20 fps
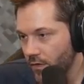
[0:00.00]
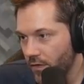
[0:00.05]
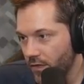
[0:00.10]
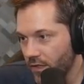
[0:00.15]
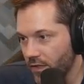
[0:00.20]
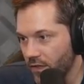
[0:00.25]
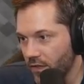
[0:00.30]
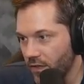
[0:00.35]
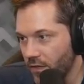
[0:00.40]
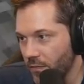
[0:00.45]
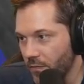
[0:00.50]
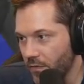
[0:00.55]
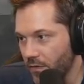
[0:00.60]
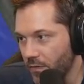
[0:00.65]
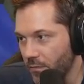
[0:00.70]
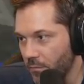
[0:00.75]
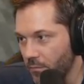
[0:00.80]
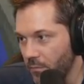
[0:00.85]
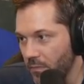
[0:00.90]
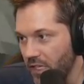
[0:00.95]
There are
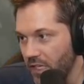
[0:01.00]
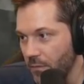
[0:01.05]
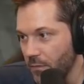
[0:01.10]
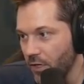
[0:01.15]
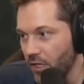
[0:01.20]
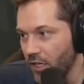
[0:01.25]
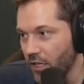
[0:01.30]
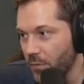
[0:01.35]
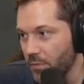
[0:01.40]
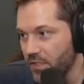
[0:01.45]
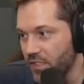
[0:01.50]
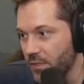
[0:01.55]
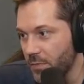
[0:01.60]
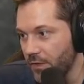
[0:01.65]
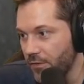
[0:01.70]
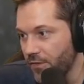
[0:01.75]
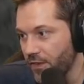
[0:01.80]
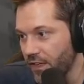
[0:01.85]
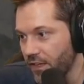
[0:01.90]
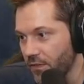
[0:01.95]
many mobs to
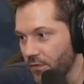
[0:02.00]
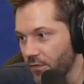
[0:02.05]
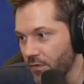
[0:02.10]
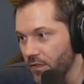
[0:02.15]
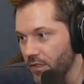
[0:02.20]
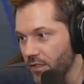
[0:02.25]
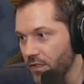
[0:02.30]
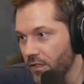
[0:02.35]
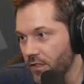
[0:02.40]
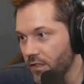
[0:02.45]
be found.